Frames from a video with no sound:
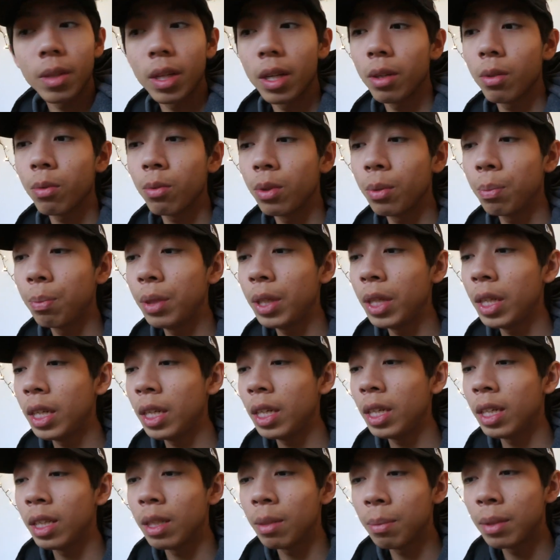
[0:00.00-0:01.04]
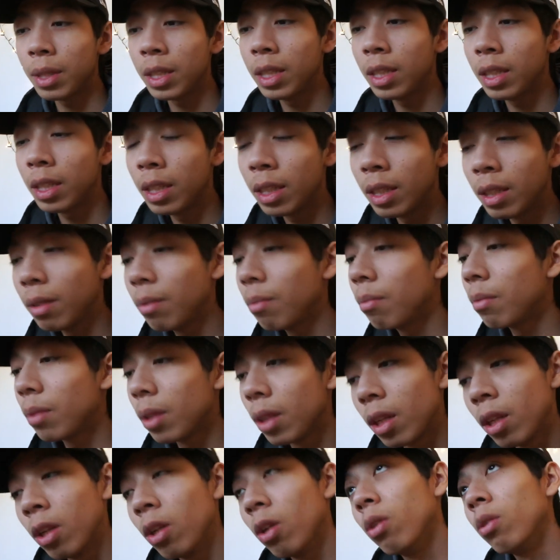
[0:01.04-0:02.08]
will be a bit
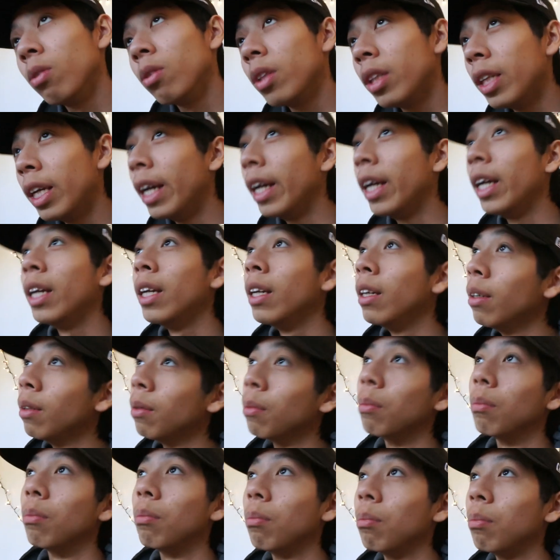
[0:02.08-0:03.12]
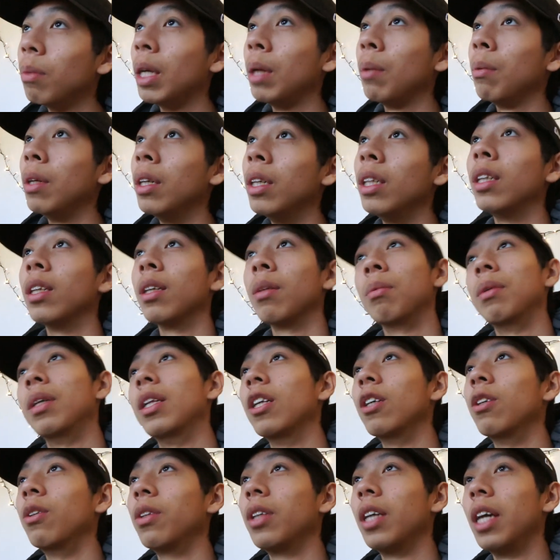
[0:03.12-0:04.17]
long day, maybe a bit
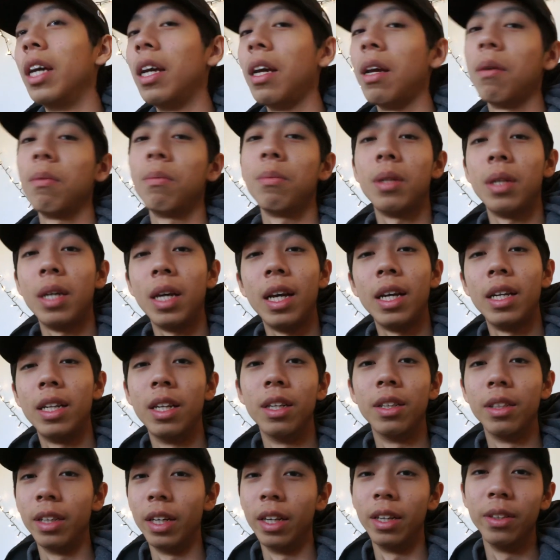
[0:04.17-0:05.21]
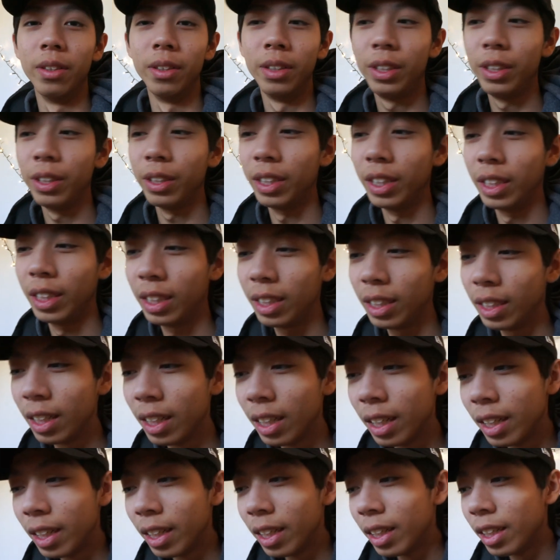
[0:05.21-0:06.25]
long day, but I don't know, just
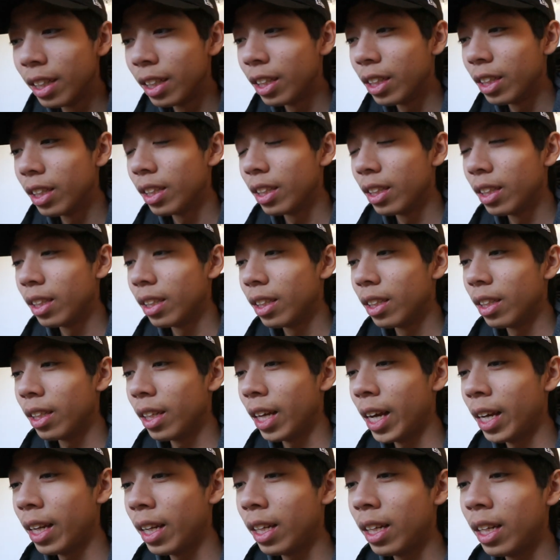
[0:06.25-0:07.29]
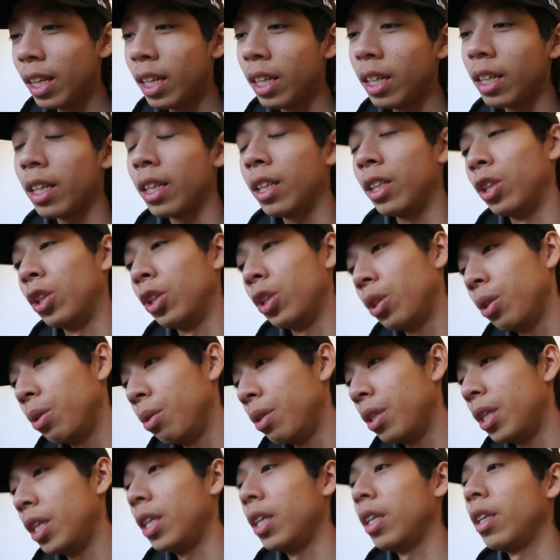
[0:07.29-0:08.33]
editing and
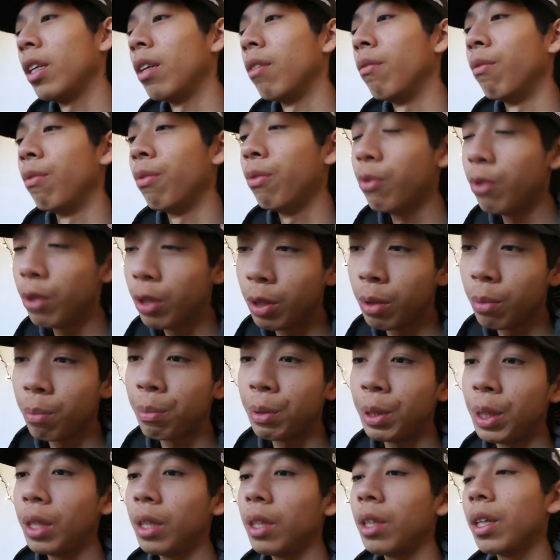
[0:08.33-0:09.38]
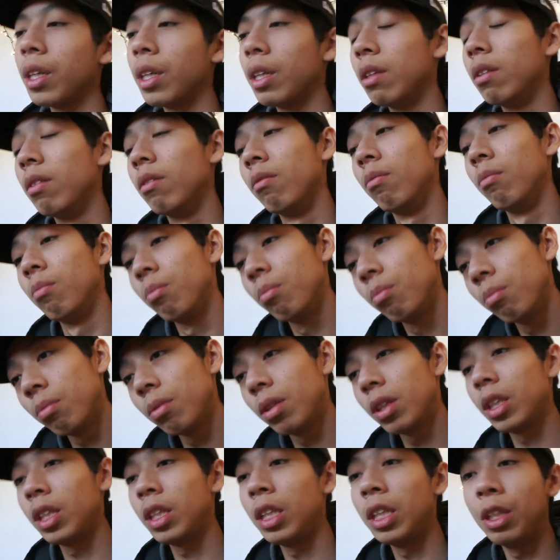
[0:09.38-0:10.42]
shooting and filming and
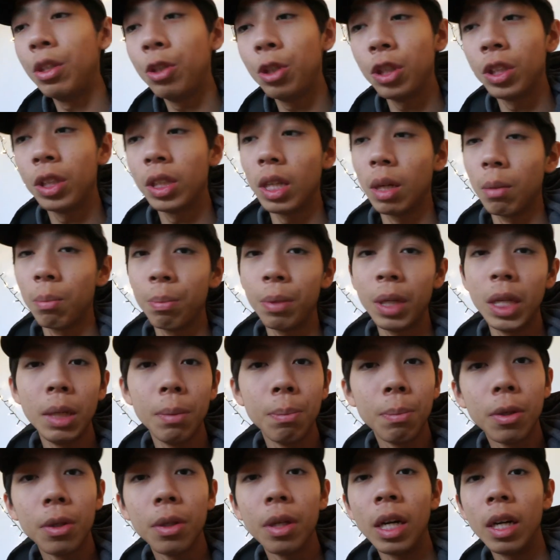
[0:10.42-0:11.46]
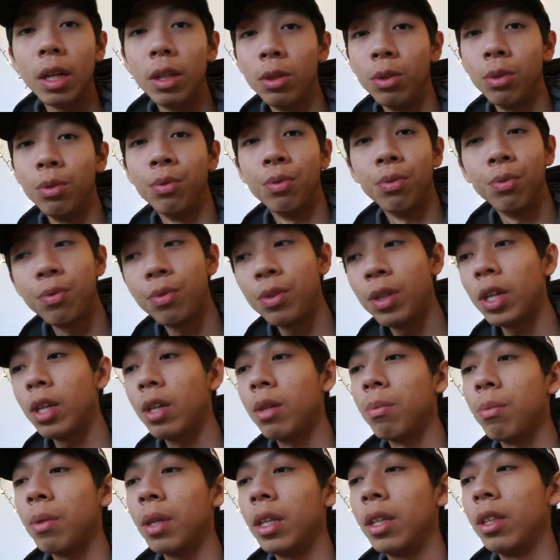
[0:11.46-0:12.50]
teach some people how to
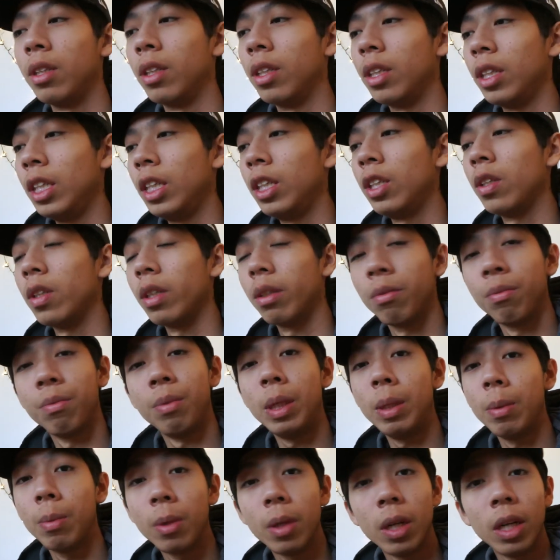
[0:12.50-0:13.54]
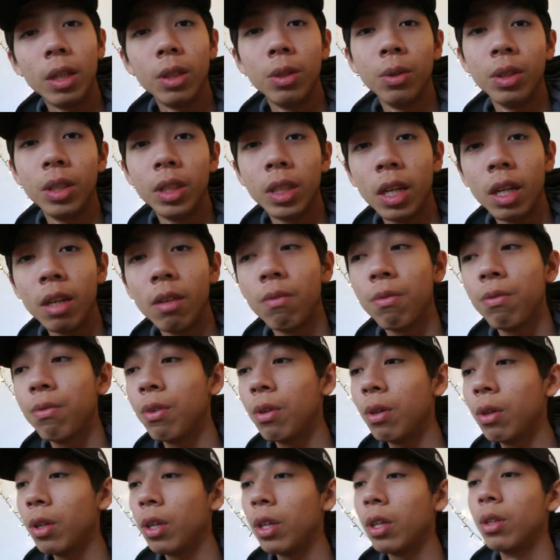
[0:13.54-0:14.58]
film and teach some people how to take
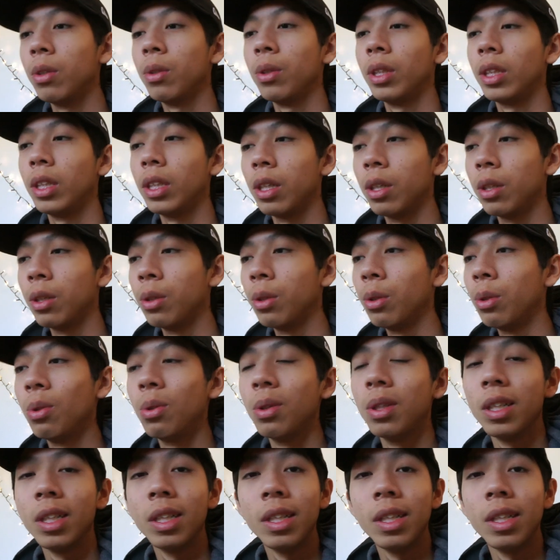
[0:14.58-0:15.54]
photos. So